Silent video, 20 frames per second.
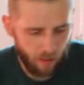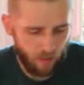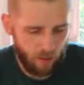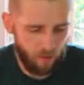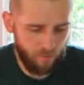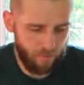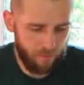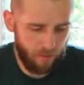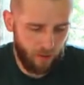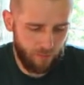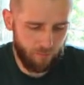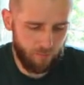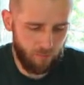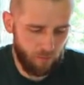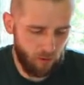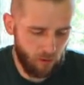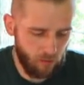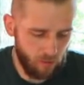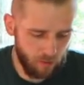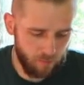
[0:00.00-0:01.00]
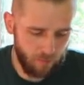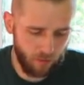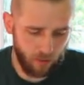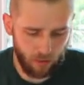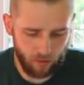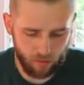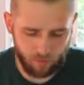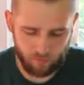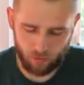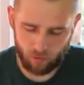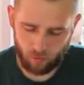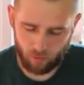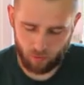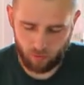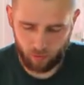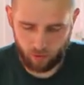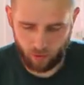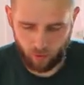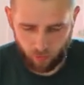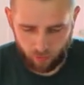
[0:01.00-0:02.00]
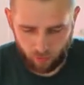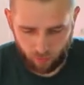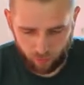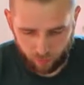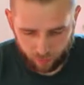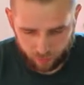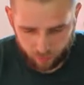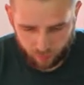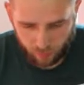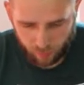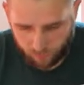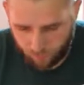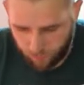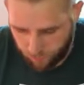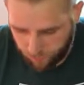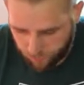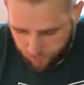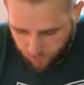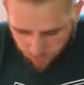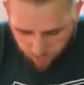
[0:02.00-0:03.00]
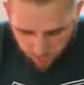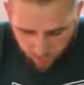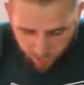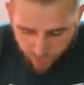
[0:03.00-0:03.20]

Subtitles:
Hopefully I haven't ruined my leather book with all the oil that's sinking through the stone.